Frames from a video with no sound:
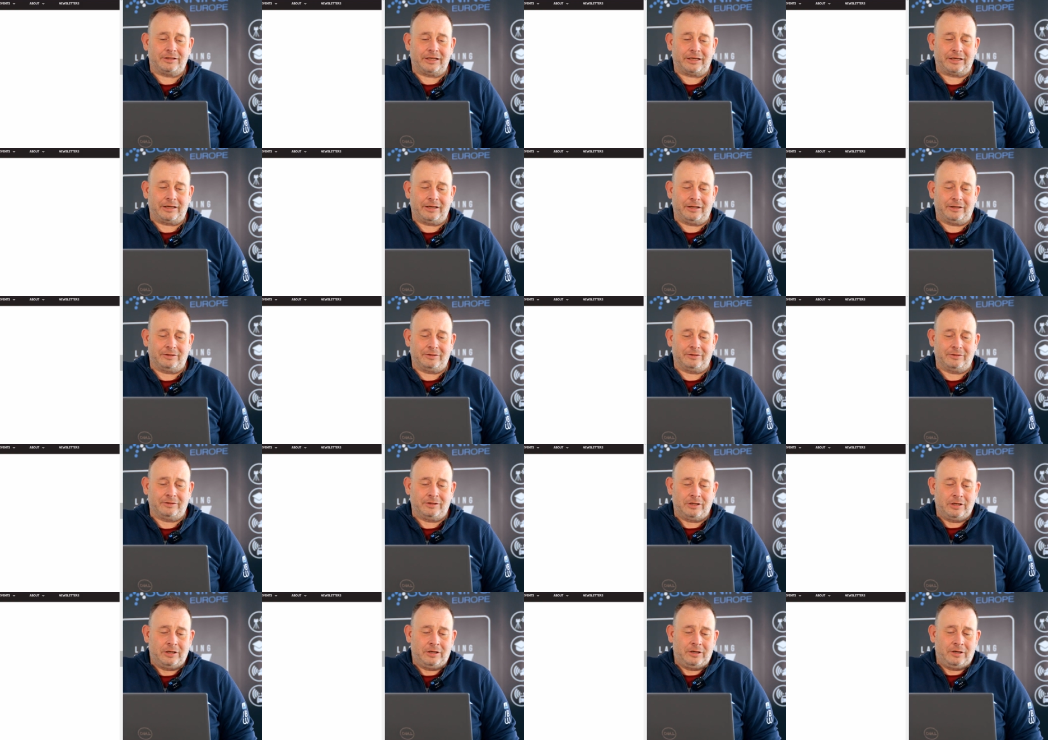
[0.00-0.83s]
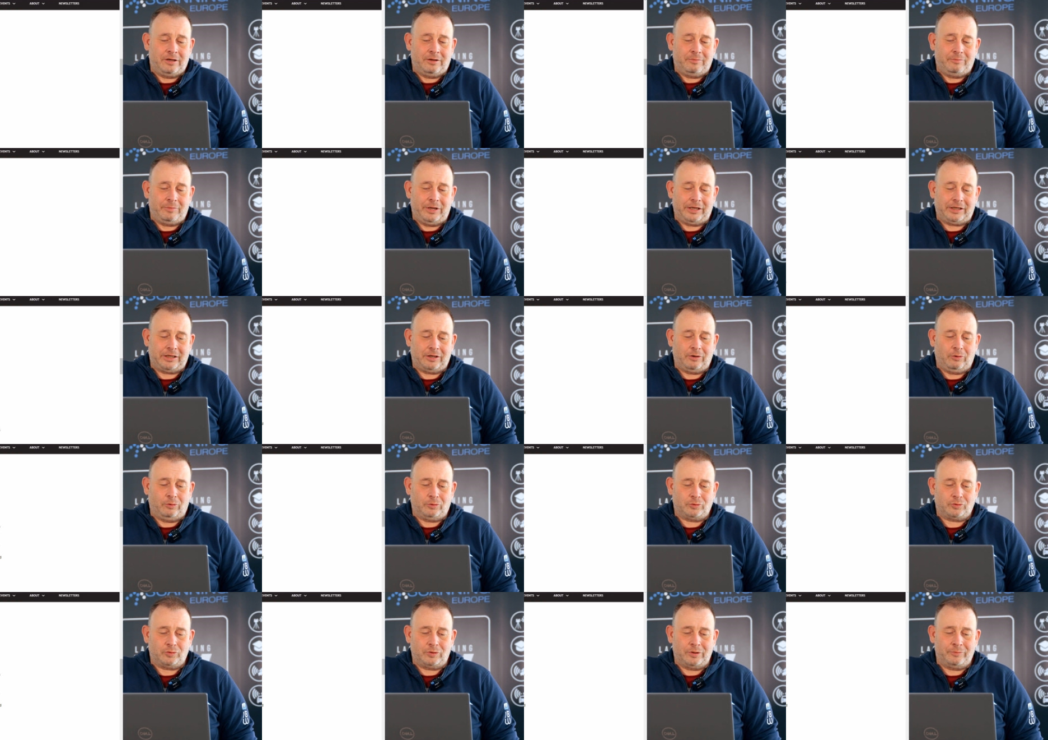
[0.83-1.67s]
They can making
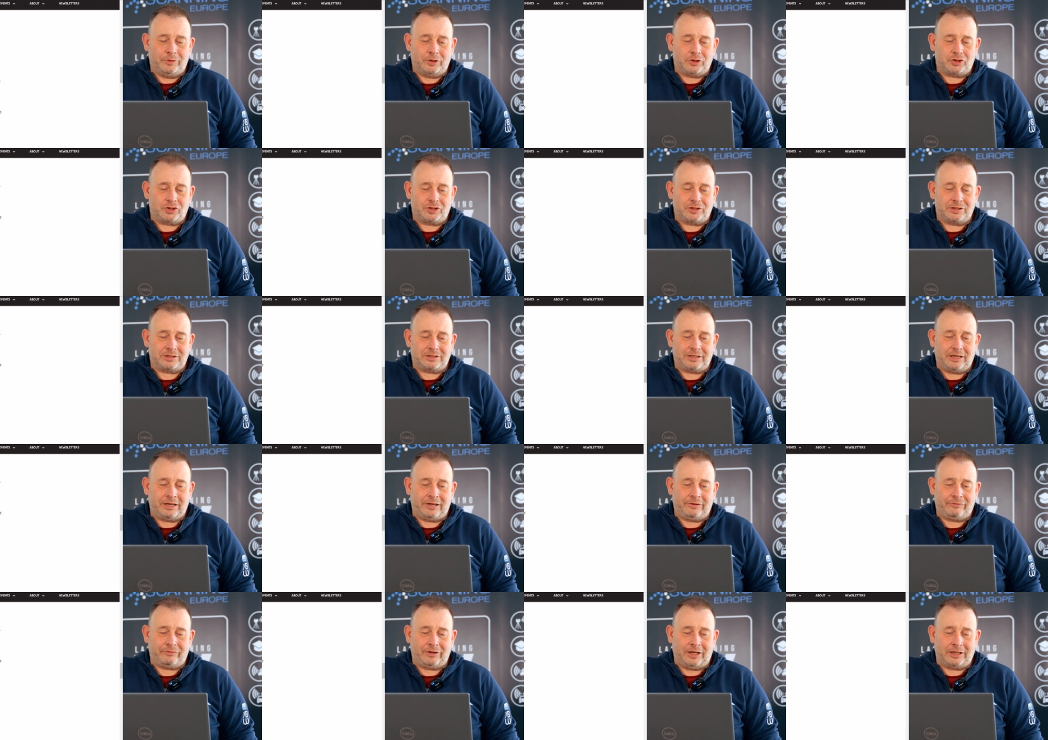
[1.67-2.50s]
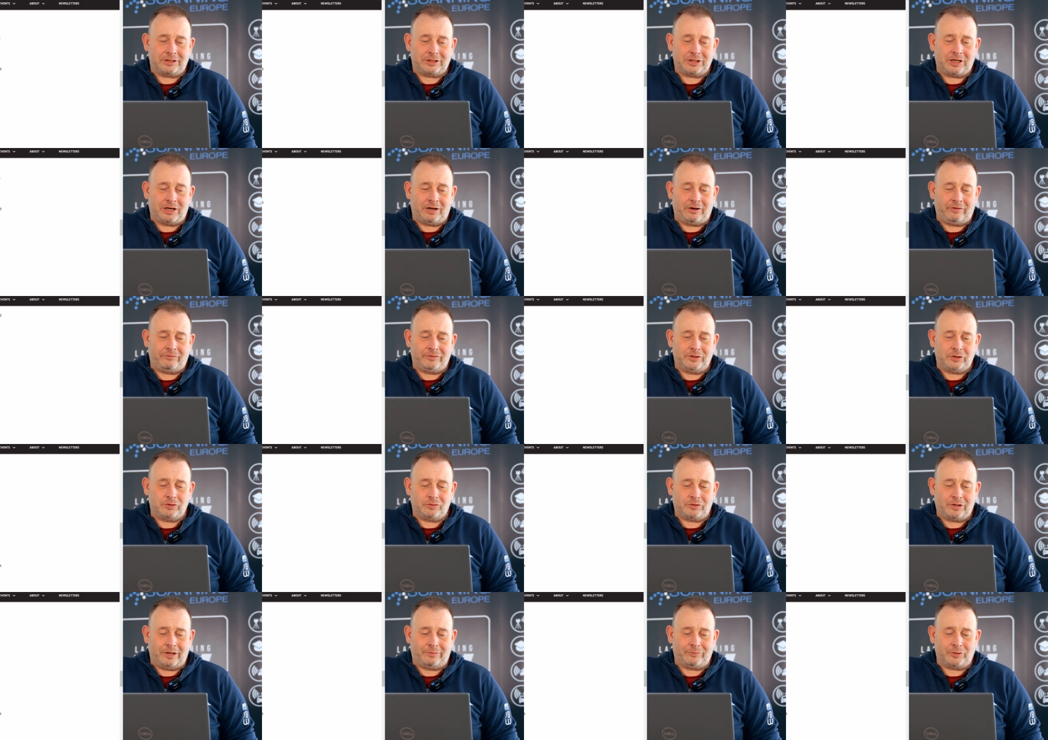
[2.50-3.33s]
auto images. They have Artec
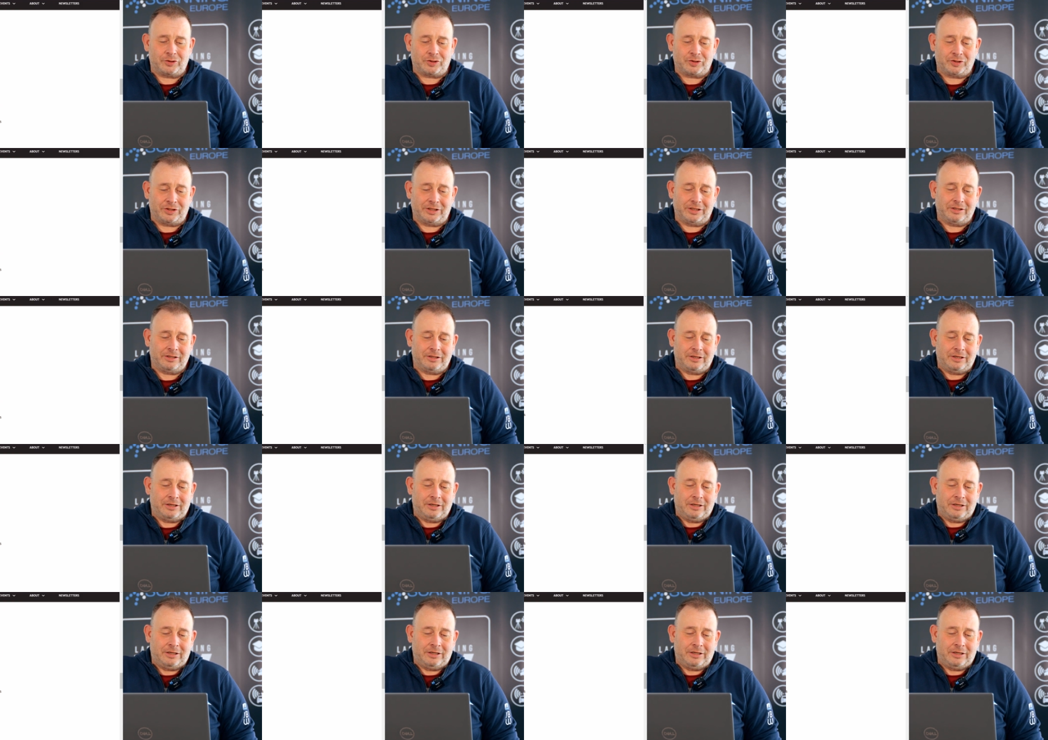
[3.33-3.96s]
video grammetry.